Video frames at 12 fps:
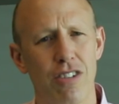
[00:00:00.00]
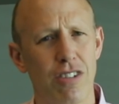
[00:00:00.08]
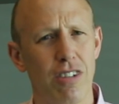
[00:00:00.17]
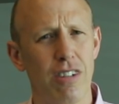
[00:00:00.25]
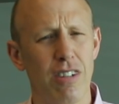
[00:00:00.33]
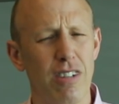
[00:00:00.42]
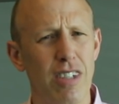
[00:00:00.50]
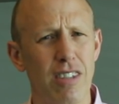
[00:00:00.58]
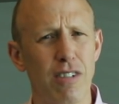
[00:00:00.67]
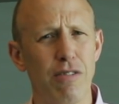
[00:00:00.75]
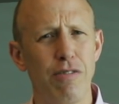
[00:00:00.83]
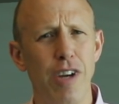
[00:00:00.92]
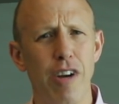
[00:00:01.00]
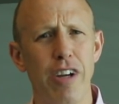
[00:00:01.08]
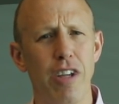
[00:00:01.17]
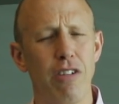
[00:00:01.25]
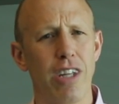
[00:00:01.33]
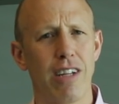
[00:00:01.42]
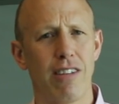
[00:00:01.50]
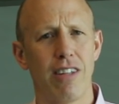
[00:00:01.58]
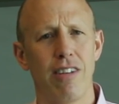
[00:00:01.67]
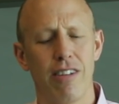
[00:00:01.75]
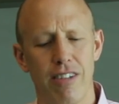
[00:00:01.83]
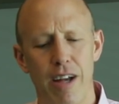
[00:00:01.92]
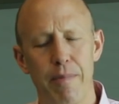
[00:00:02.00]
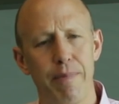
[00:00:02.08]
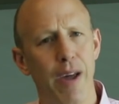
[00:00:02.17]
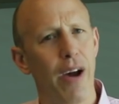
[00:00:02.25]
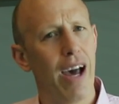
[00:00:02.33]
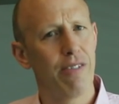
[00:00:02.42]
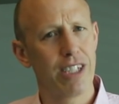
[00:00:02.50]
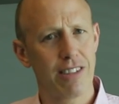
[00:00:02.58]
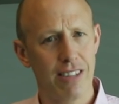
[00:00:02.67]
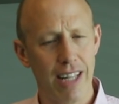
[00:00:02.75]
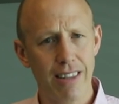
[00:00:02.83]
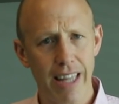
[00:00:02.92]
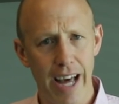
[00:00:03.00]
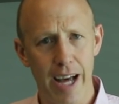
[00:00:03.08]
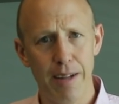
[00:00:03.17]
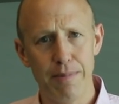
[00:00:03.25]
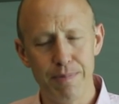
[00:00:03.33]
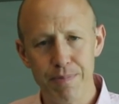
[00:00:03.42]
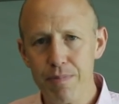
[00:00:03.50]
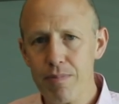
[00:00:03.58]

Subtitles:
it's a very unique skill set. Now, having said that,